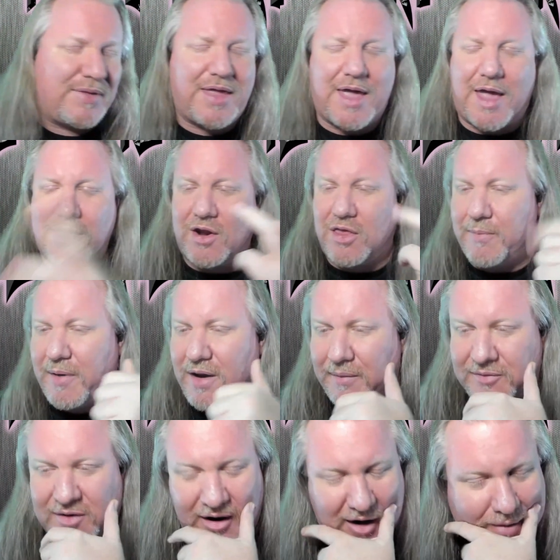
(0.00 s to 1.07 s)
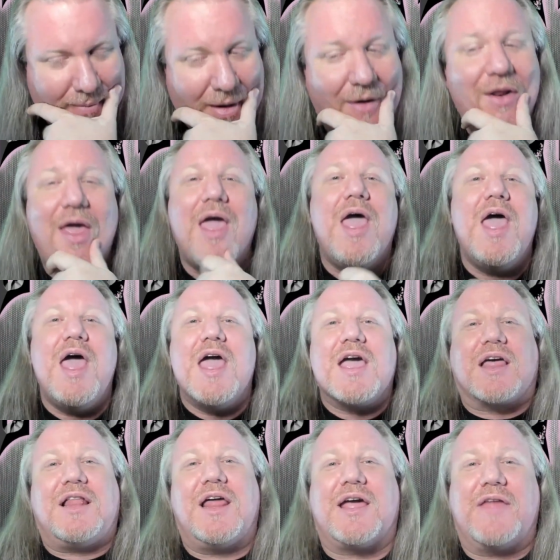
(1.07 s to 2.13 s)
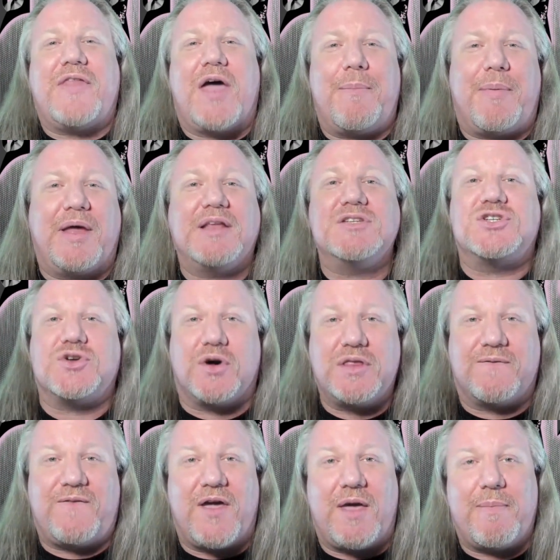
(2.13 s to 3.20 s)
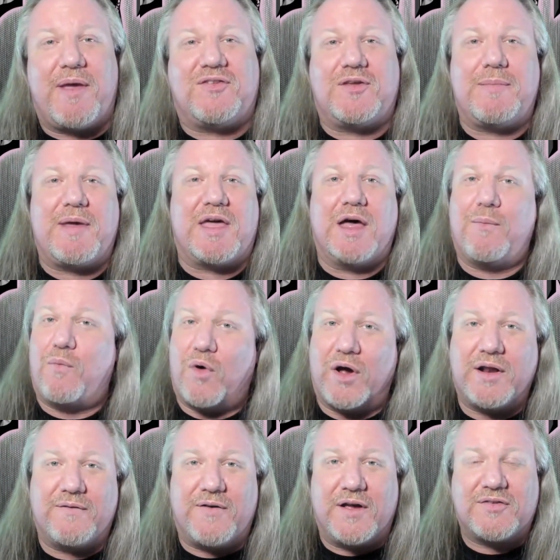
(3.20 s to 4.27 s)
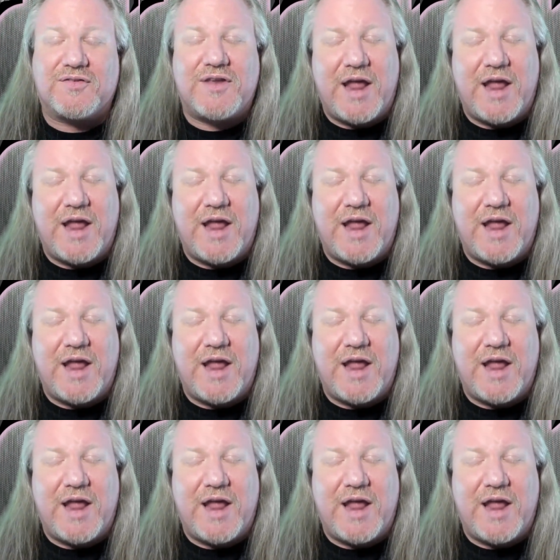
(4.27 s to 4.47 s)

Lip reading: Yeah, you know the button I'm talking about. Click on that button, join the fan base, and become one of us.